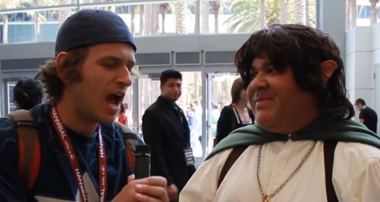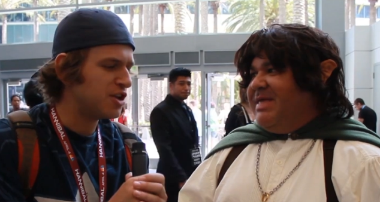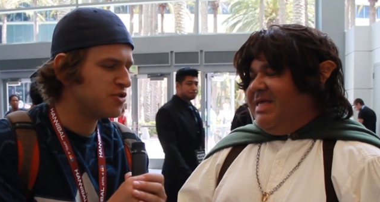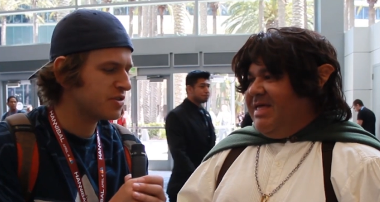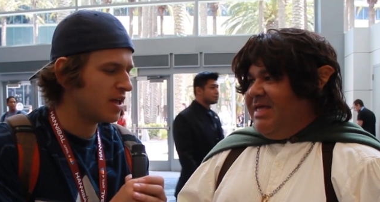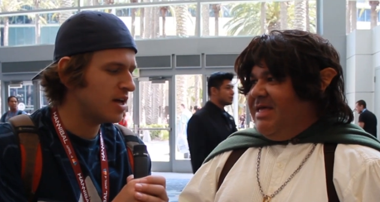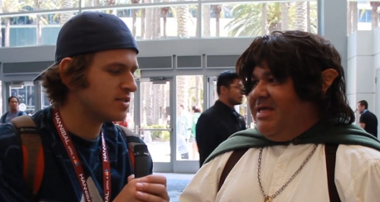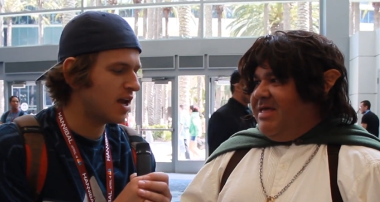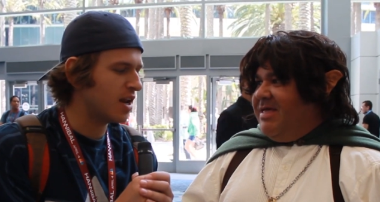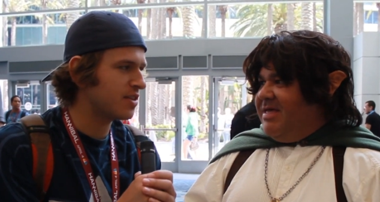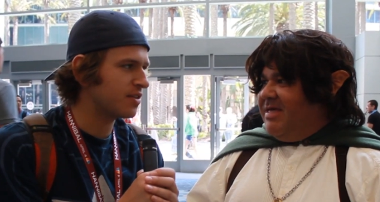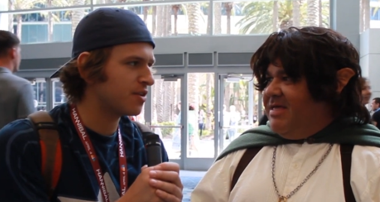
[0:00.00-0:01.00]
Speaker 1: And you think that has
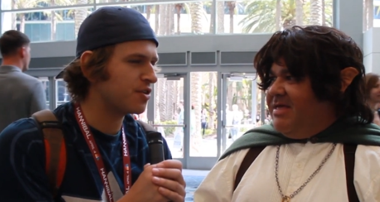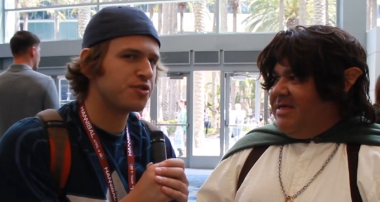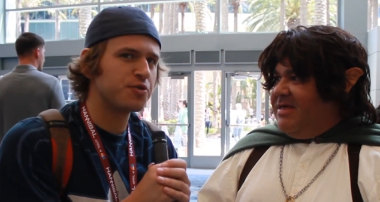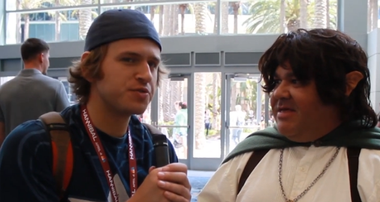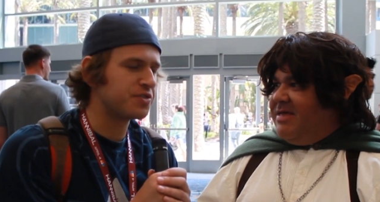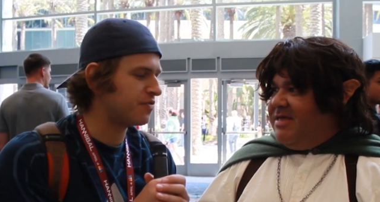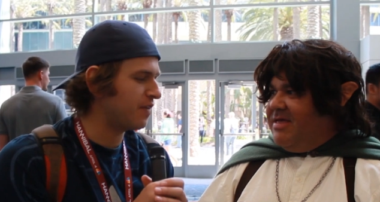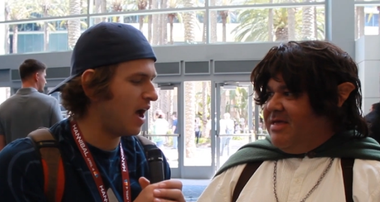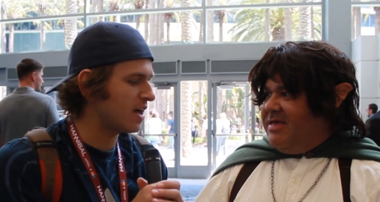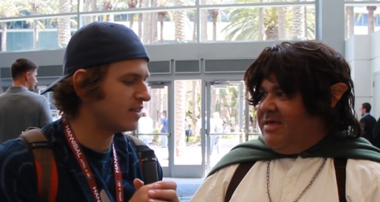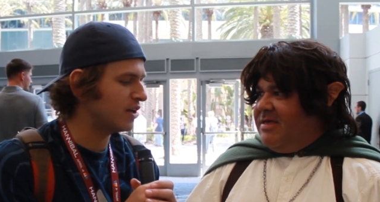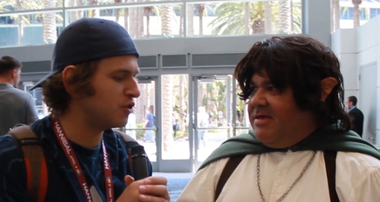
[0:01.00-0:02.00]
anything to do with the
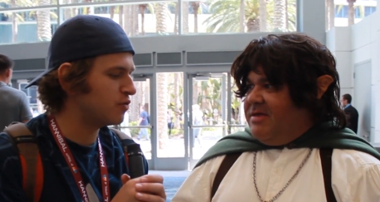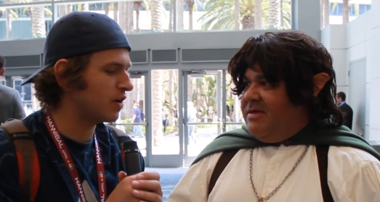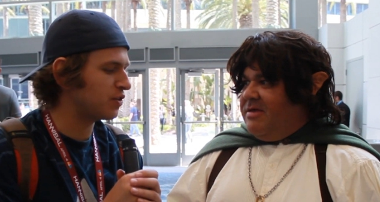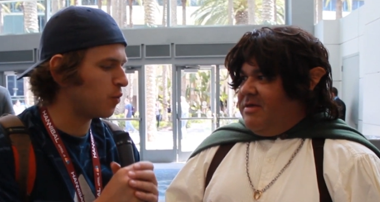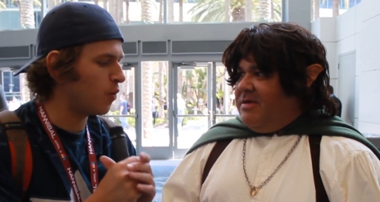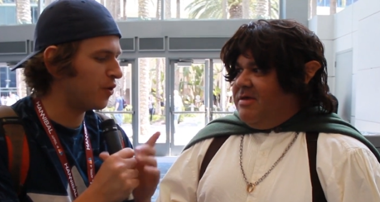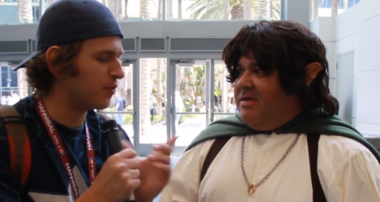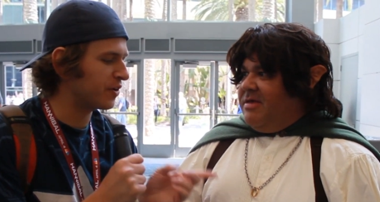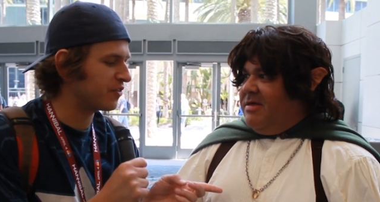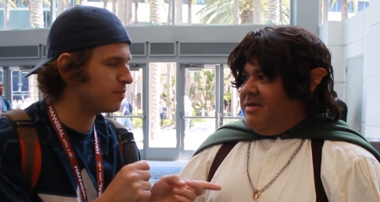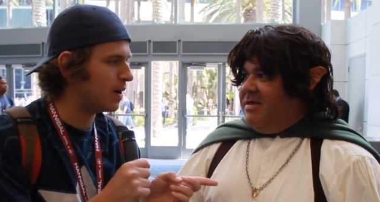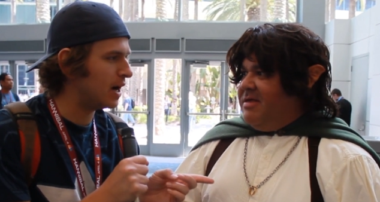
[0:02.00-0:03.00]
fact that you've got the One Ring
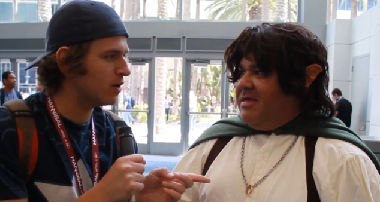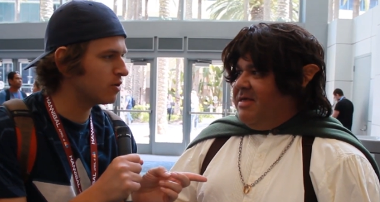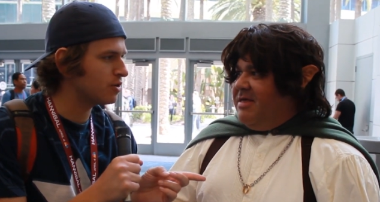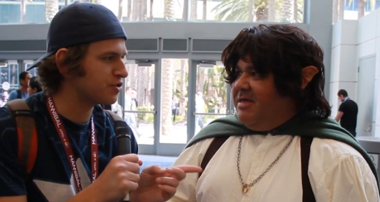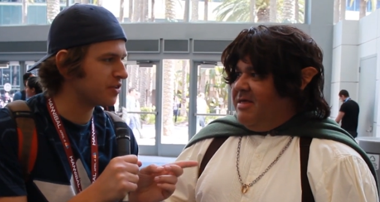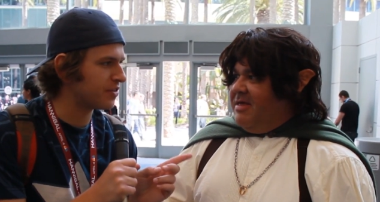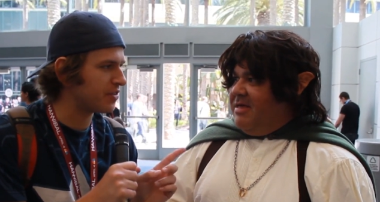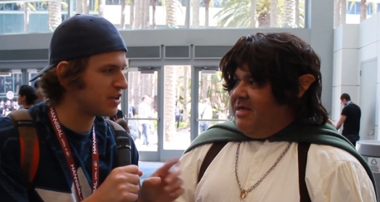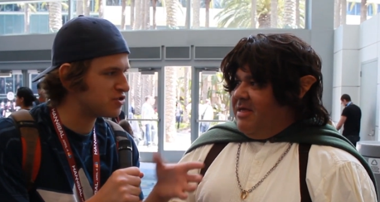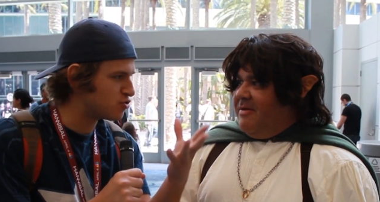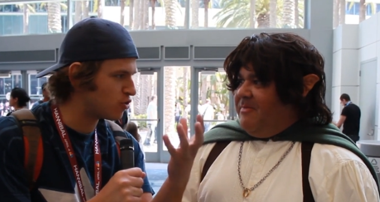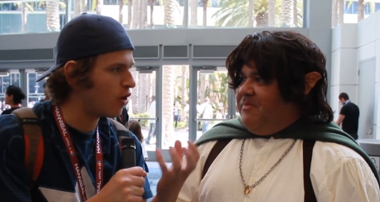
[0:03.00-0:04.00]
of Power? Do you think that that's
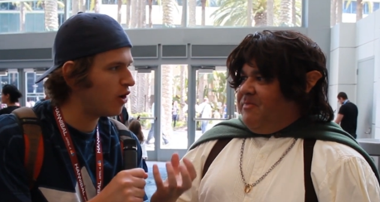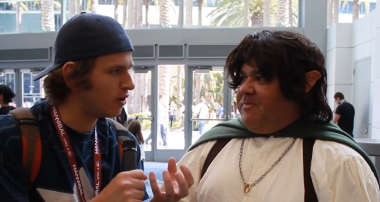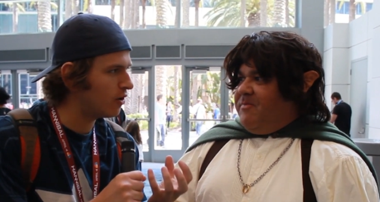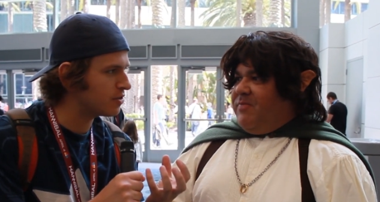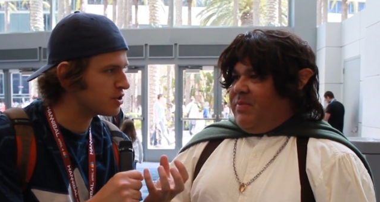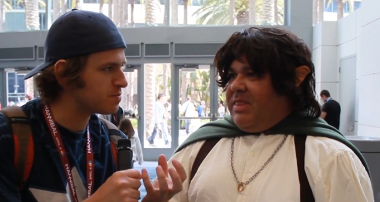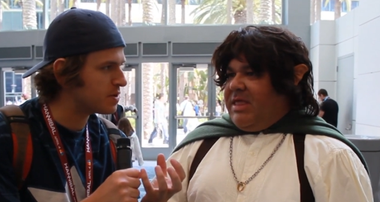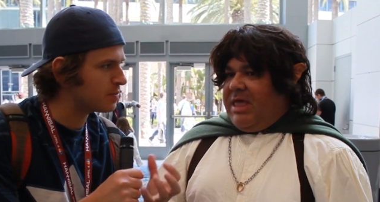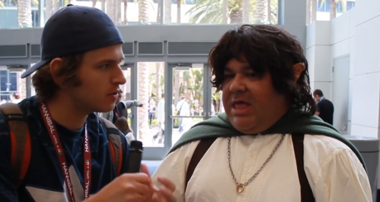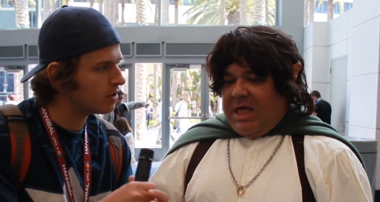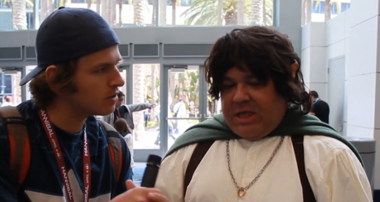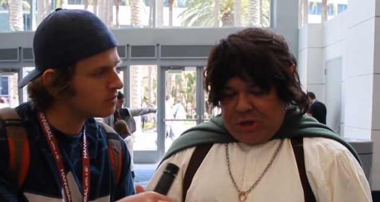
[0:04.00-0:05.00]
drawing all these people
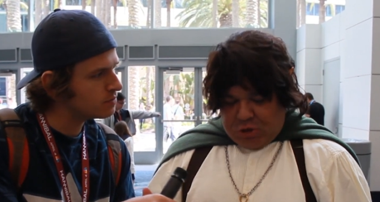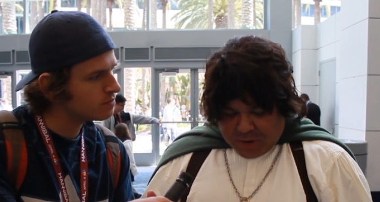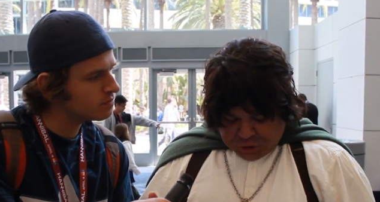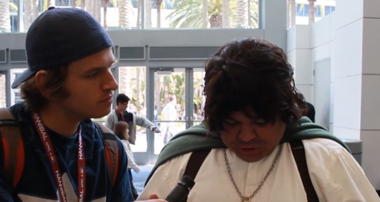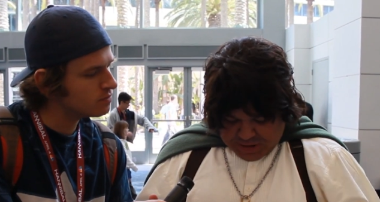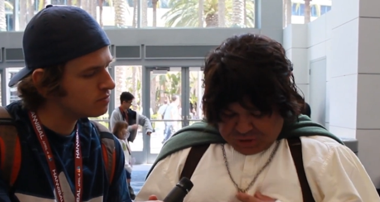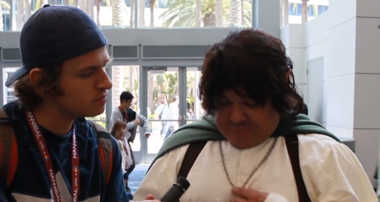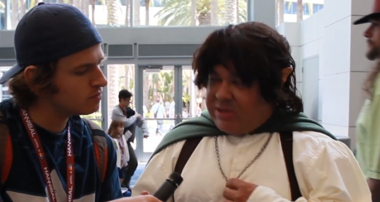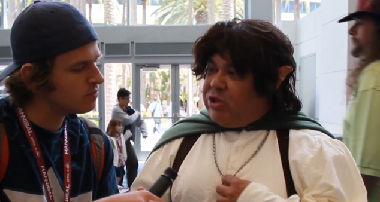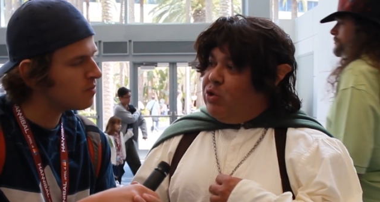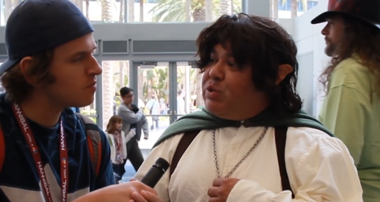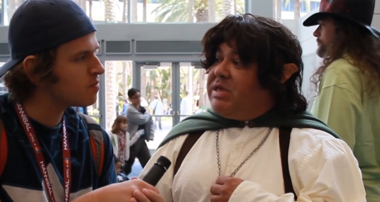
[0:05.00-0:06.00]
here? You
Speaker 2: know, I should actually be
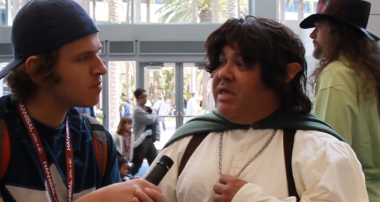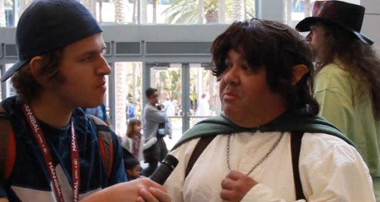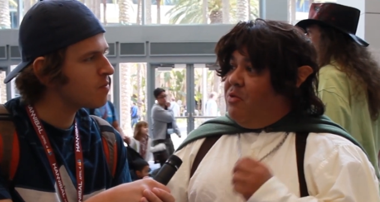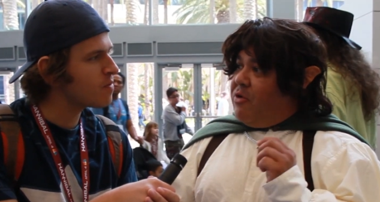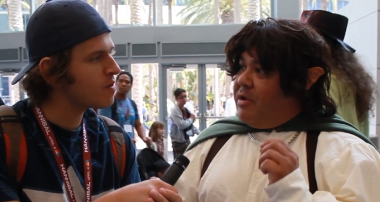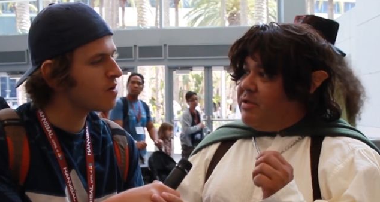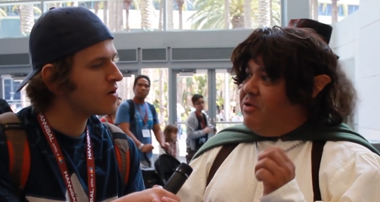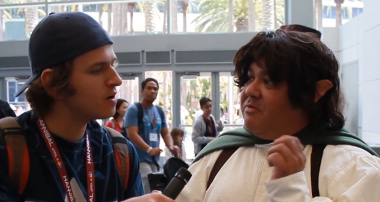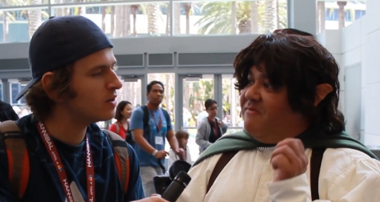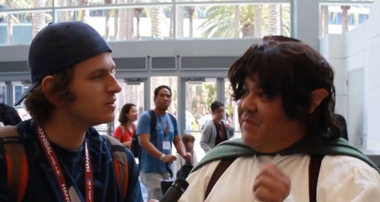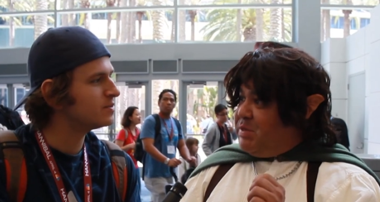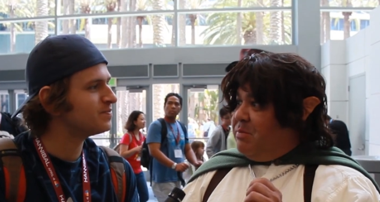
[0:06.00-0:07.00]
using it more and go
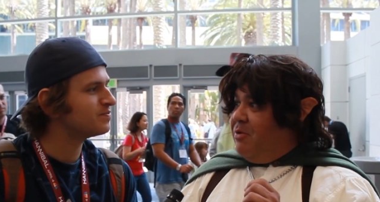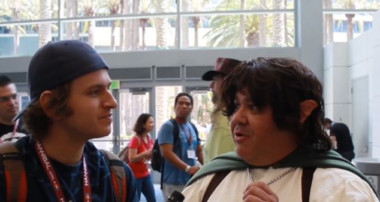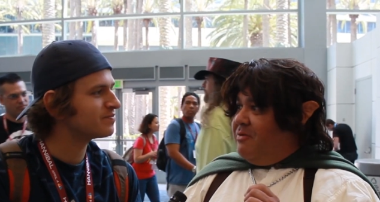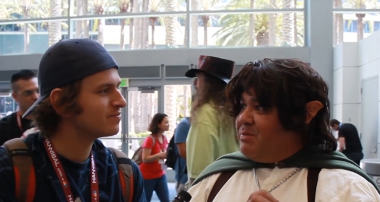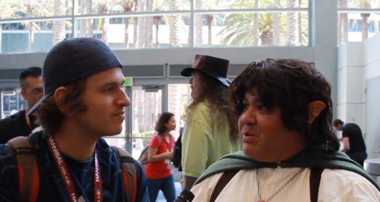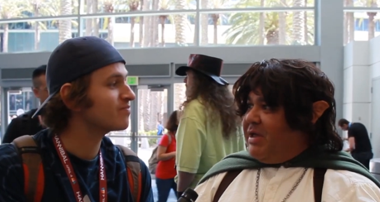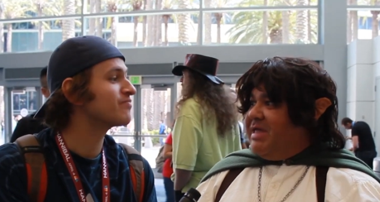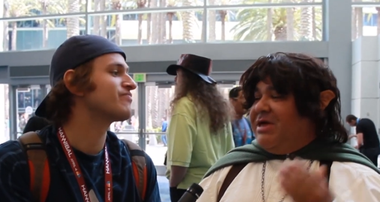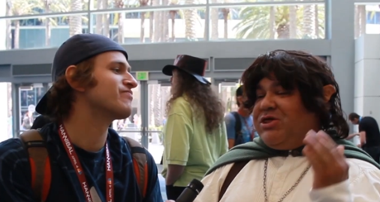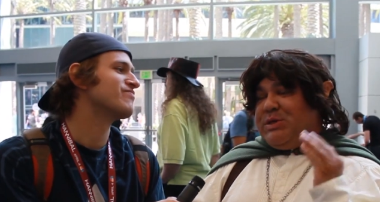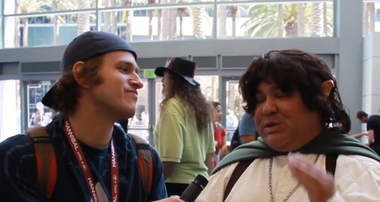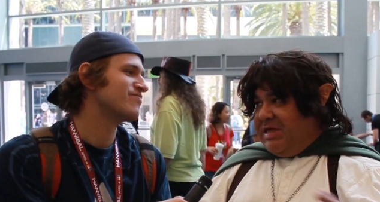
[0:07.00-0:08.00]
invisible so I can
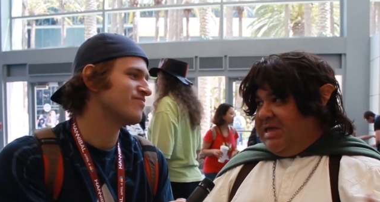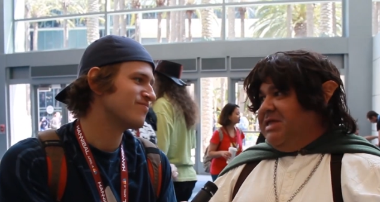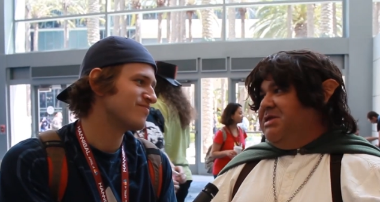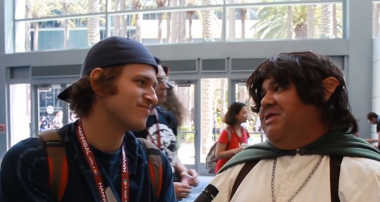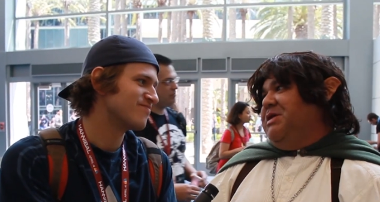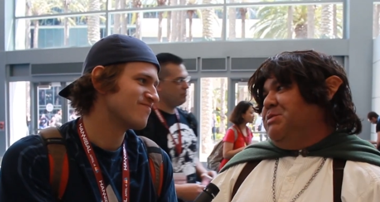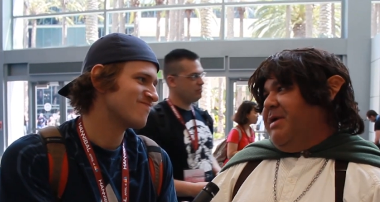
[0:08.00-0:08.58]
actually sneak into these